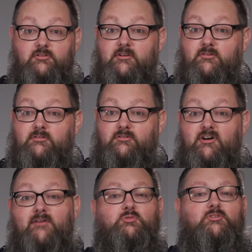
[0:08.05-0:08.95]
different
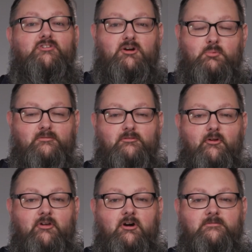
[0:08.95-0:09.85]
softwares in our
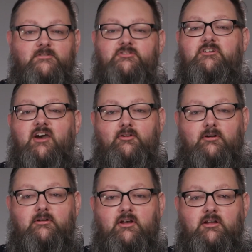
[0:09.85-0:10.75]
portfolio fit
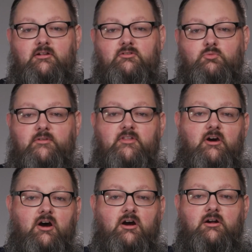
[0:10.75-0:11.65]
together and what they
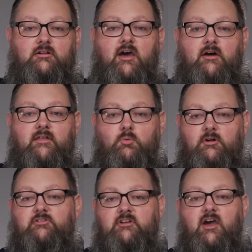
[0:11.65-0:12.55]
are and how they
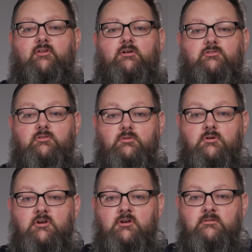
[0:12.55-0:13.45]
work together
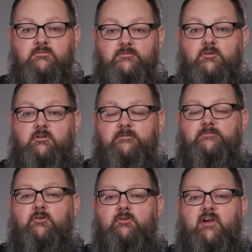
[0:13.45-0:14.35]
to fill your
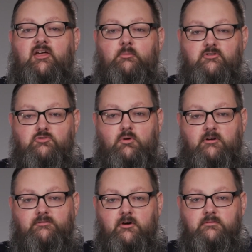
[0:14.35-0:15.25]
full calibration
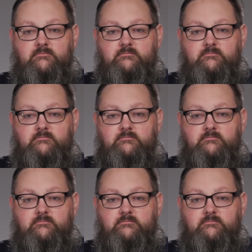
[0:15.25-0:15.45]
workflow.